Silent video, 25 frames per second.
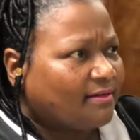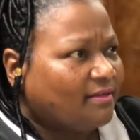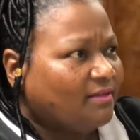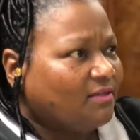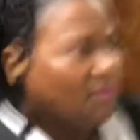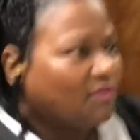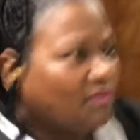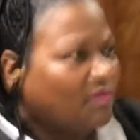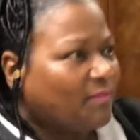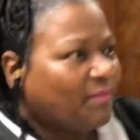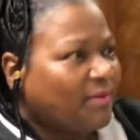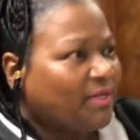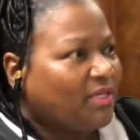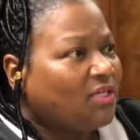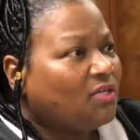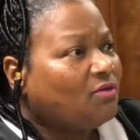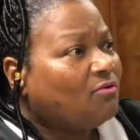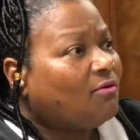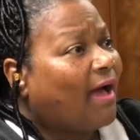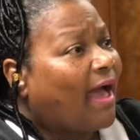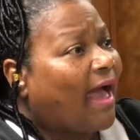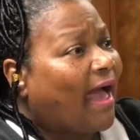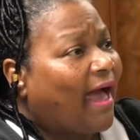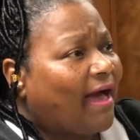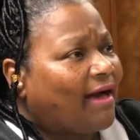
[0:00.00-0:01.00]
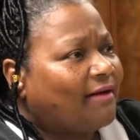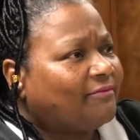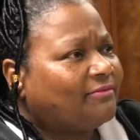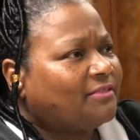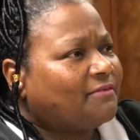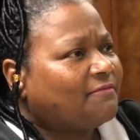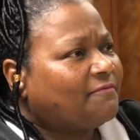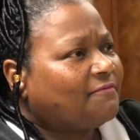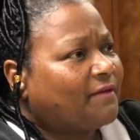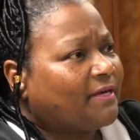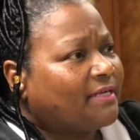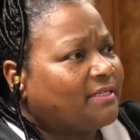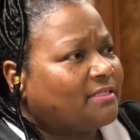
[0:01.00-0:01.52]
You know what I mean? You have
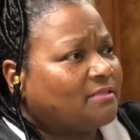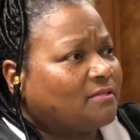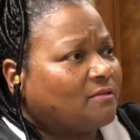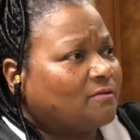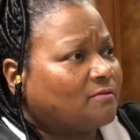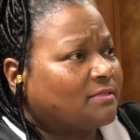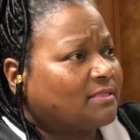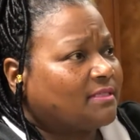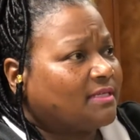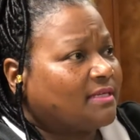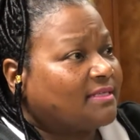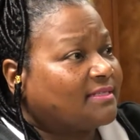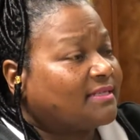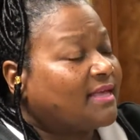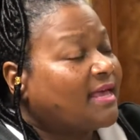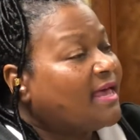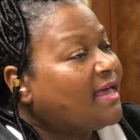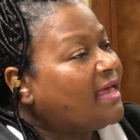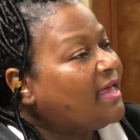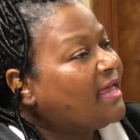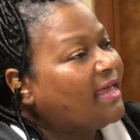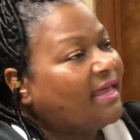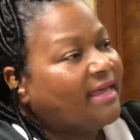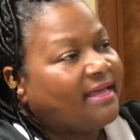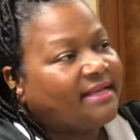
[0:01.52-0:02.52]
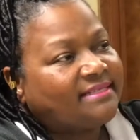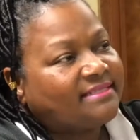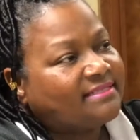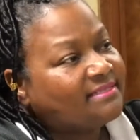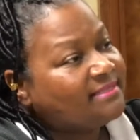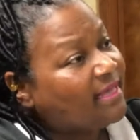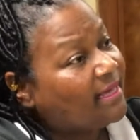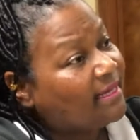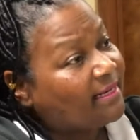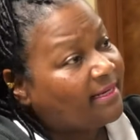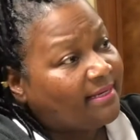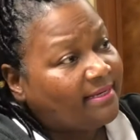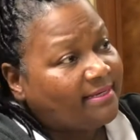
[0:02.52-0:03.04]
to face those things. It's
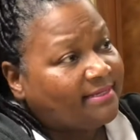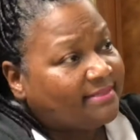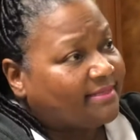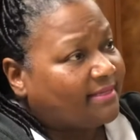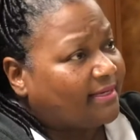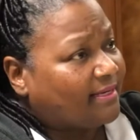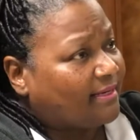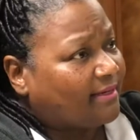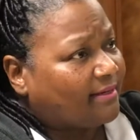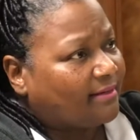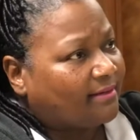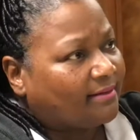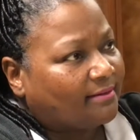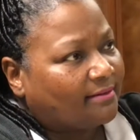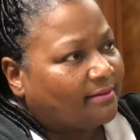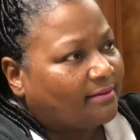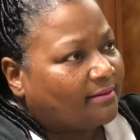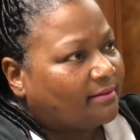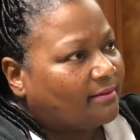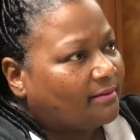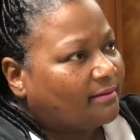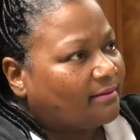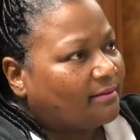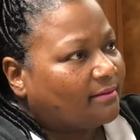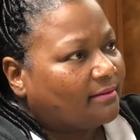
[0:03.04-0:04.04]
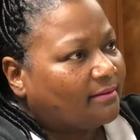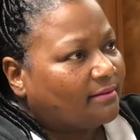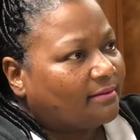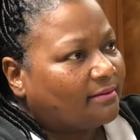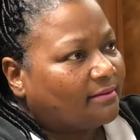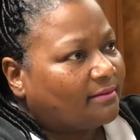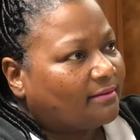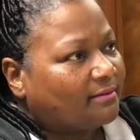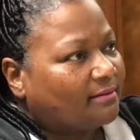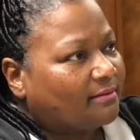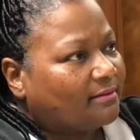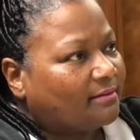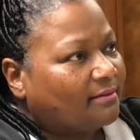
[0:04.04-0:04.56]
not easy.
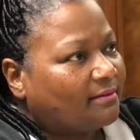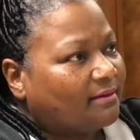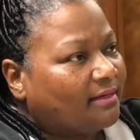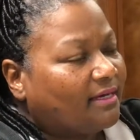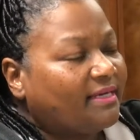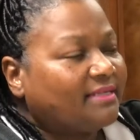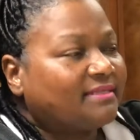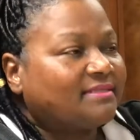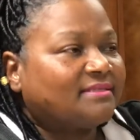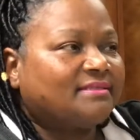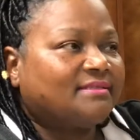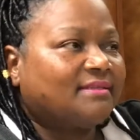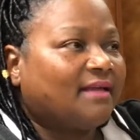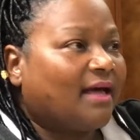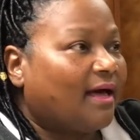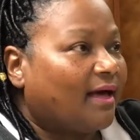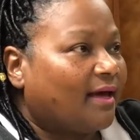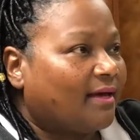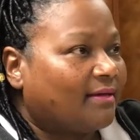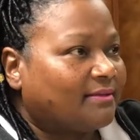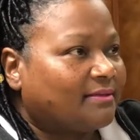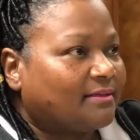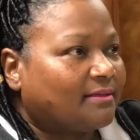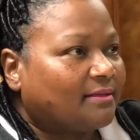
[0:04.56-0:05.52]
It's not.